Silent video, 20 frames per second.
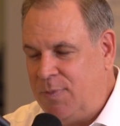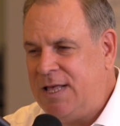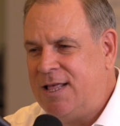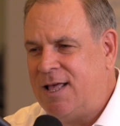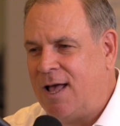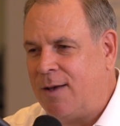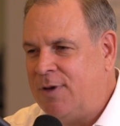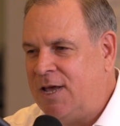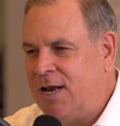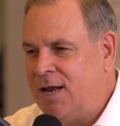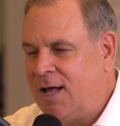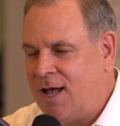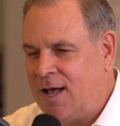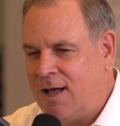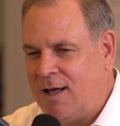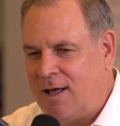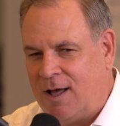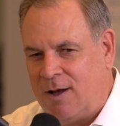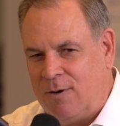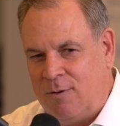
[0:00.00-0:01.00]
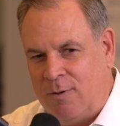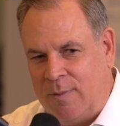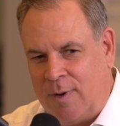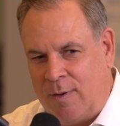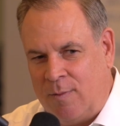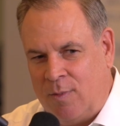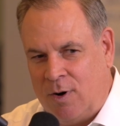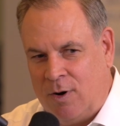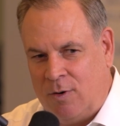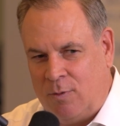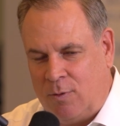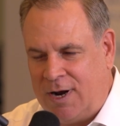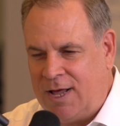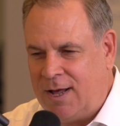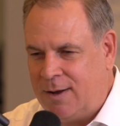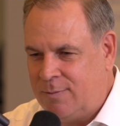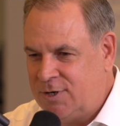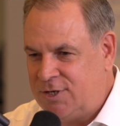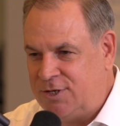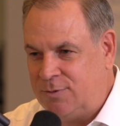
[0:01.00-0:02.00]
I remember when
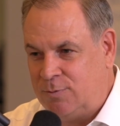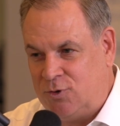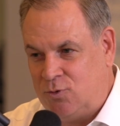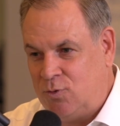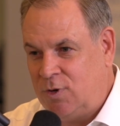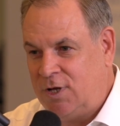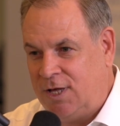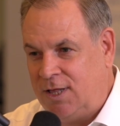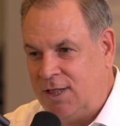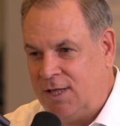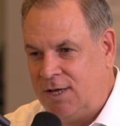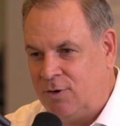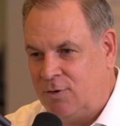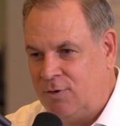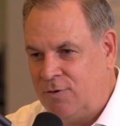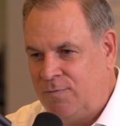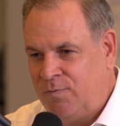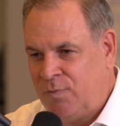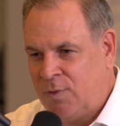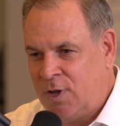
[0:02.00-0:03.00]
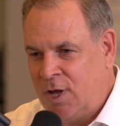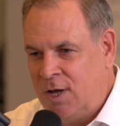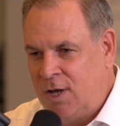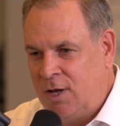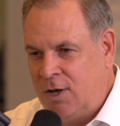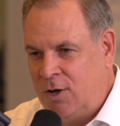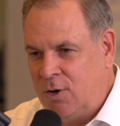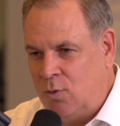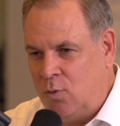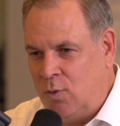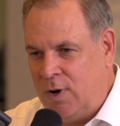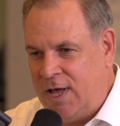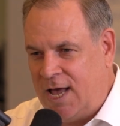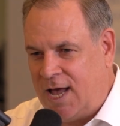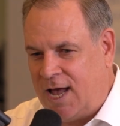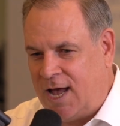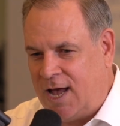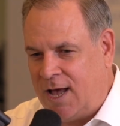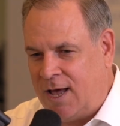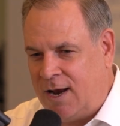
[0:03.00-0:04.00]
Emerson was really little, we
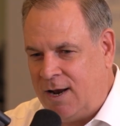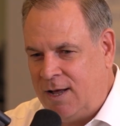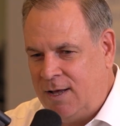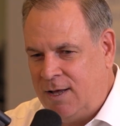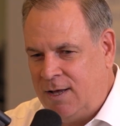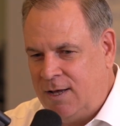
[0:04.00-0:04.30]
had